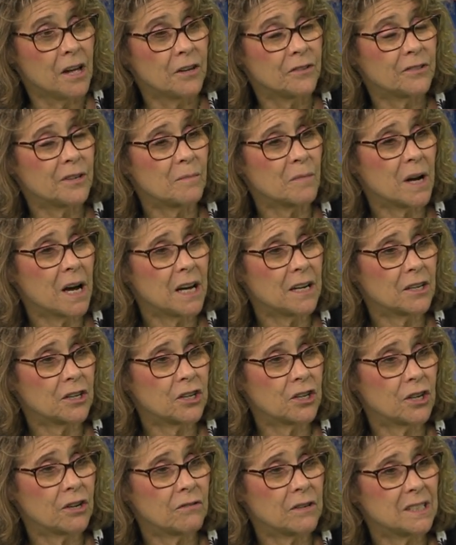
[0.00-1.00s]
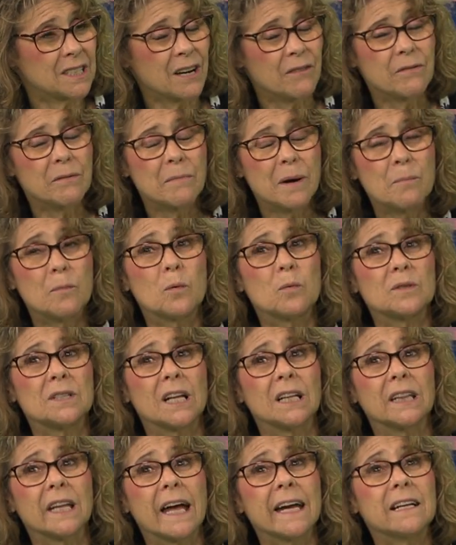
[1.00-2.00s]
sure. So I'm kind of curious. I remember it was
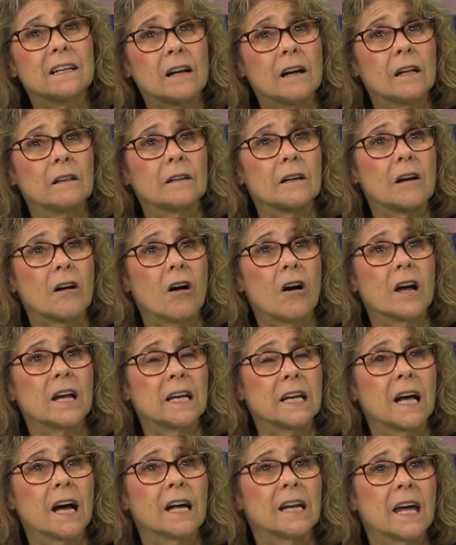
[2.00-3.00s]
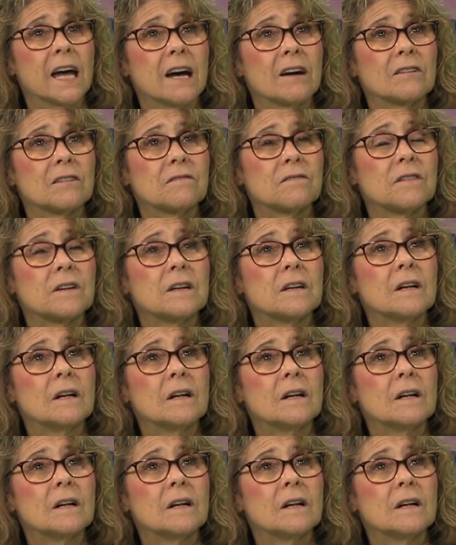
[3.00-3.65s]
a light-colored car he got out of.